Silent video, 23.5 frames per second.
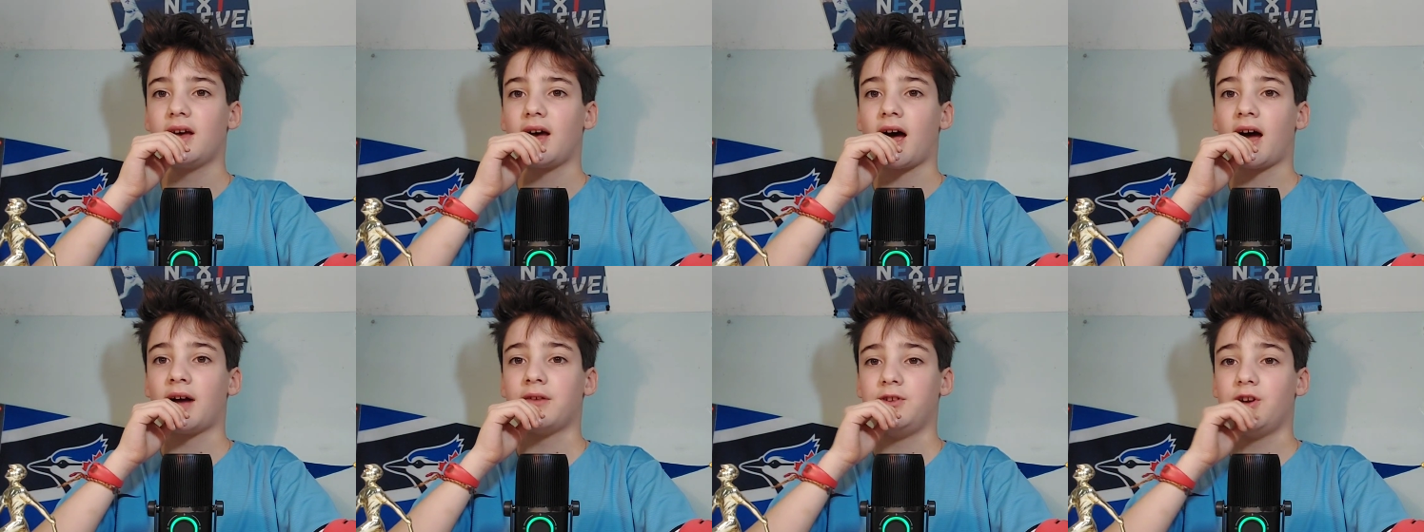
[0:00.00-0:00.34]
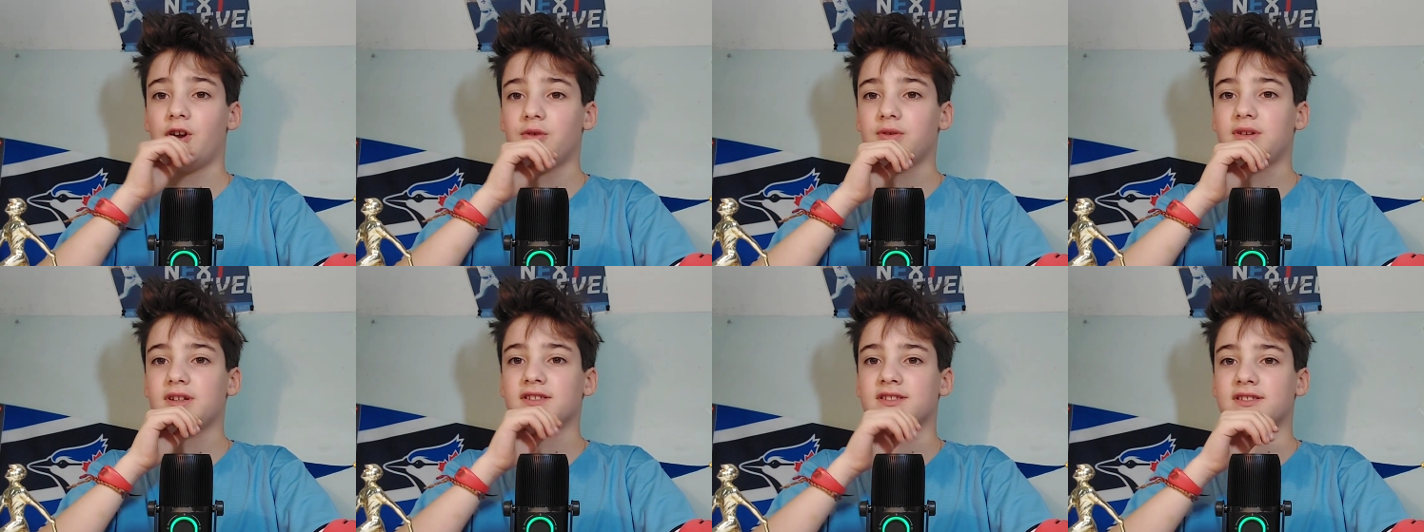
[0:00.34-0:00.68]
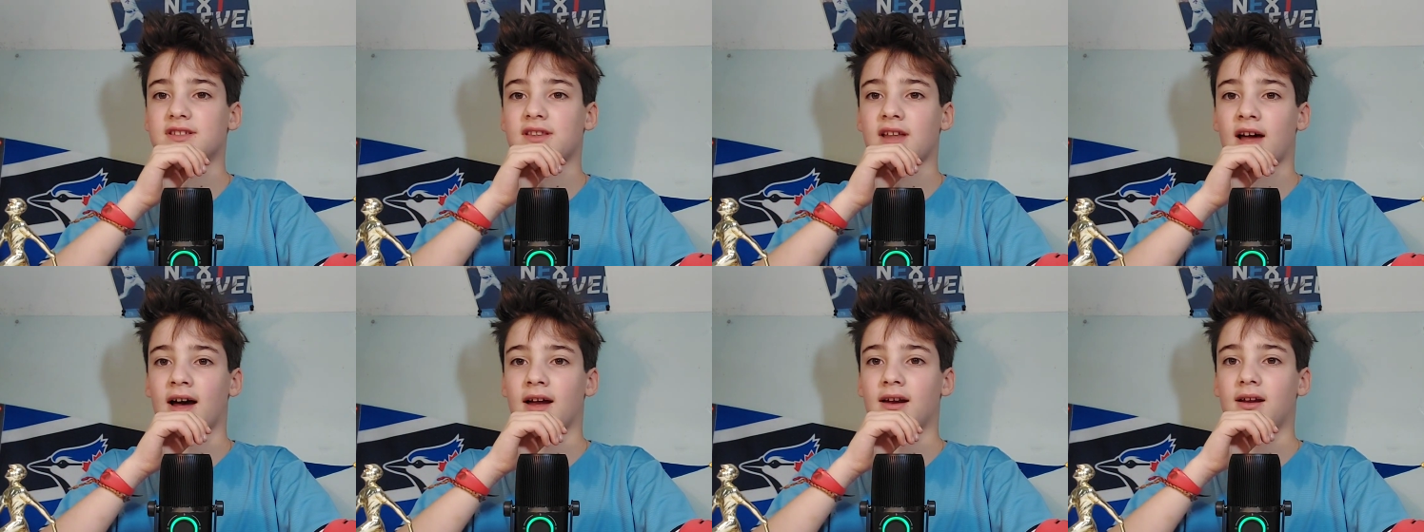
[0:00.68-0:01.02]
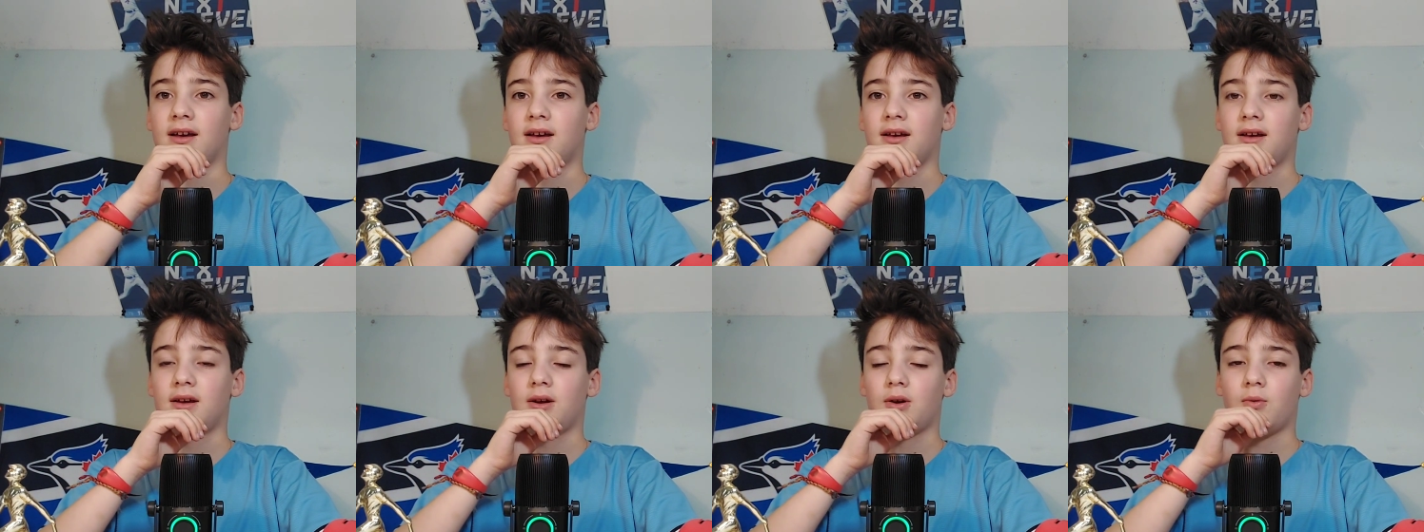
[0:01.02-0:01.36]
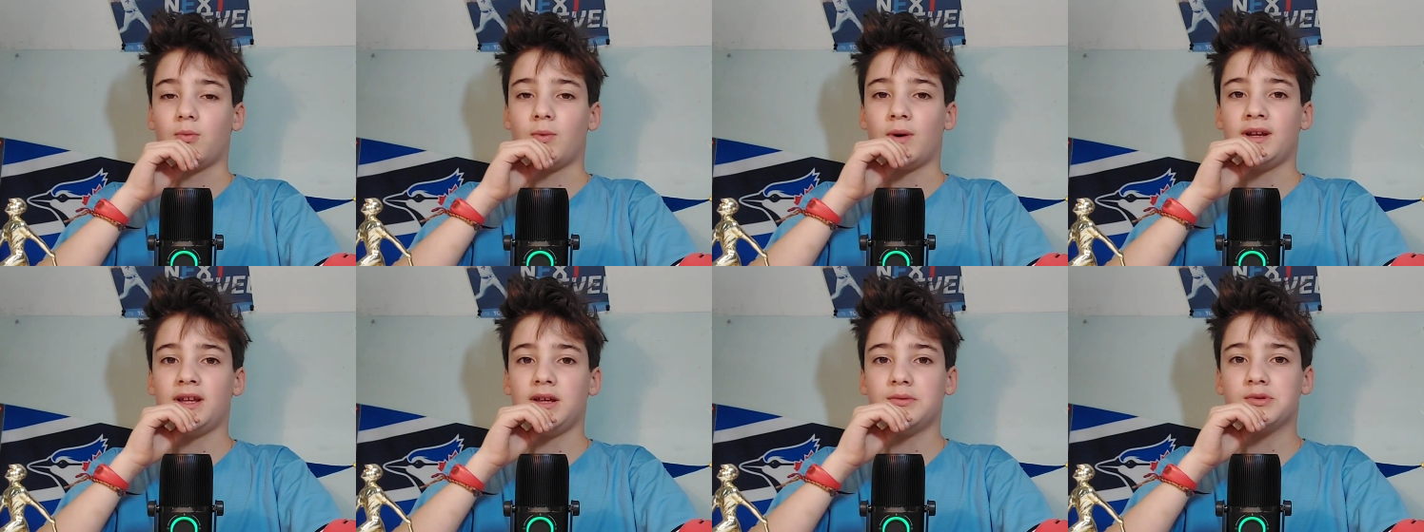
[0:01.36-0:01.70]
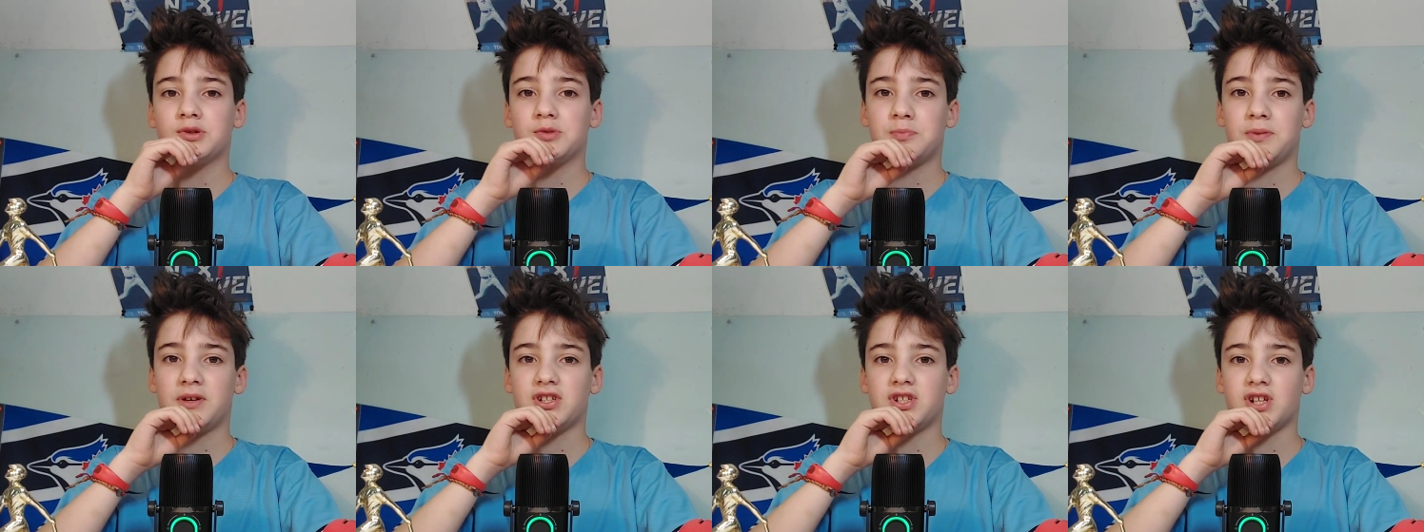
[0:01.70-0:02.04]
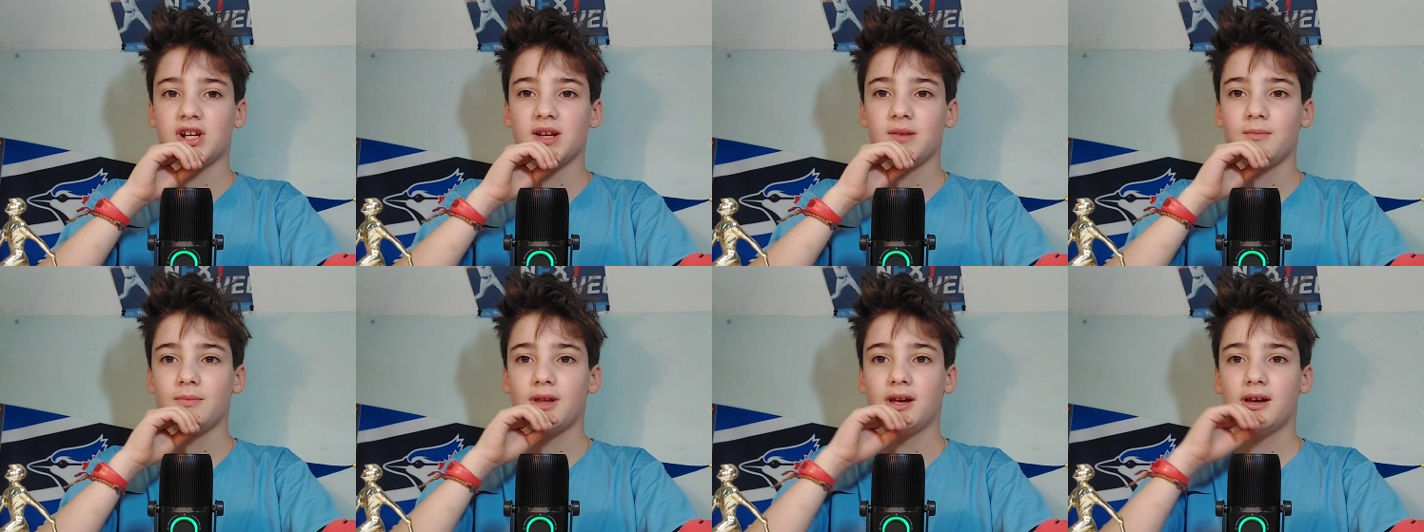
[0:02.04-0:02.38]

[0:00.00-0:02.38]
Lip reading: I've noticed that when he was pitching,